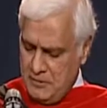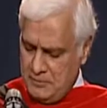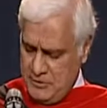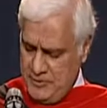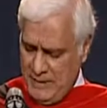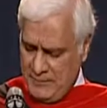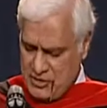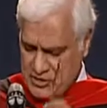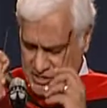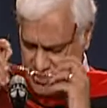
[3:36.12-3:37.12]
The Bible
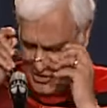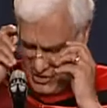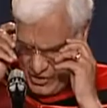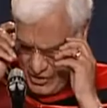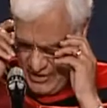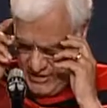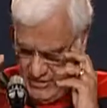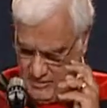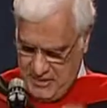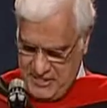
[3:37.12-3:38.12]
says this:
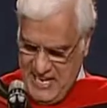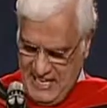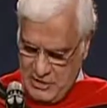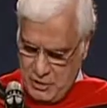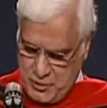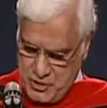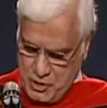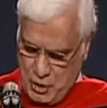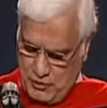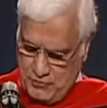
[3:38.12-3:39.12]
"But Daniel
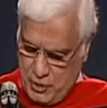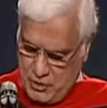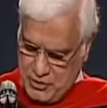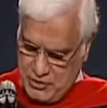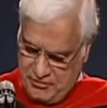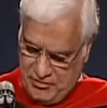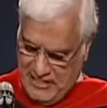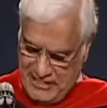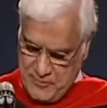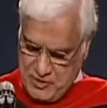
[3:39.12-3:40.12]
resolved not to
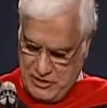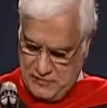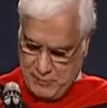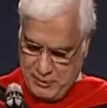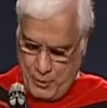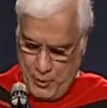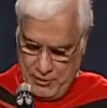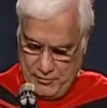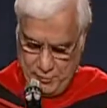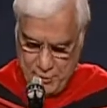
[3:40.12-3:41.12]
defile himself with the
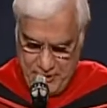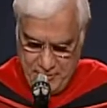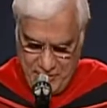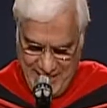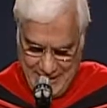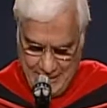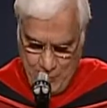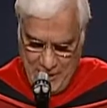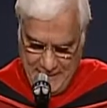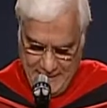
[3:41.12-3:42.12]
royal food and
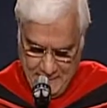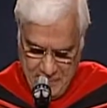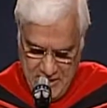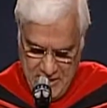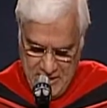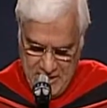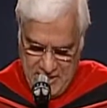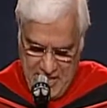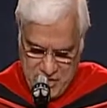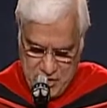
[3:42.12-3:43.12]
wine.
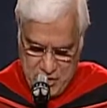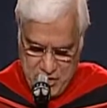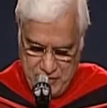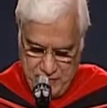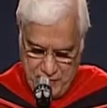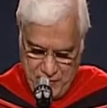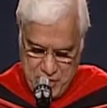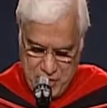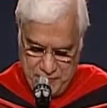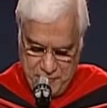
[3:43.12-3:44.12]
He asked the chief
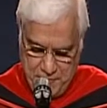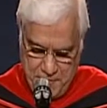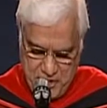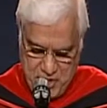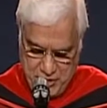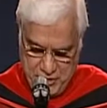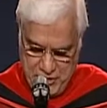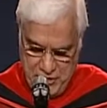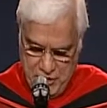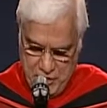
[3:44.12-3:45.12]
official for permission
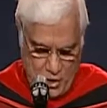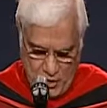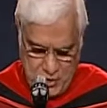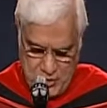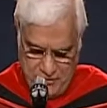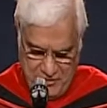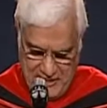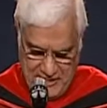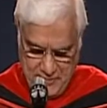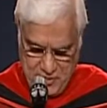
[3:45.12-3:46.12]
not to
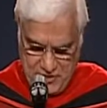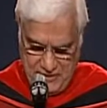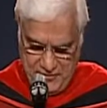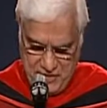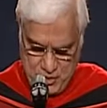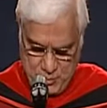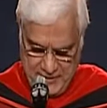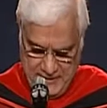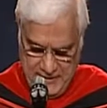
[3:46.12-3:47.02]
defile himself this way.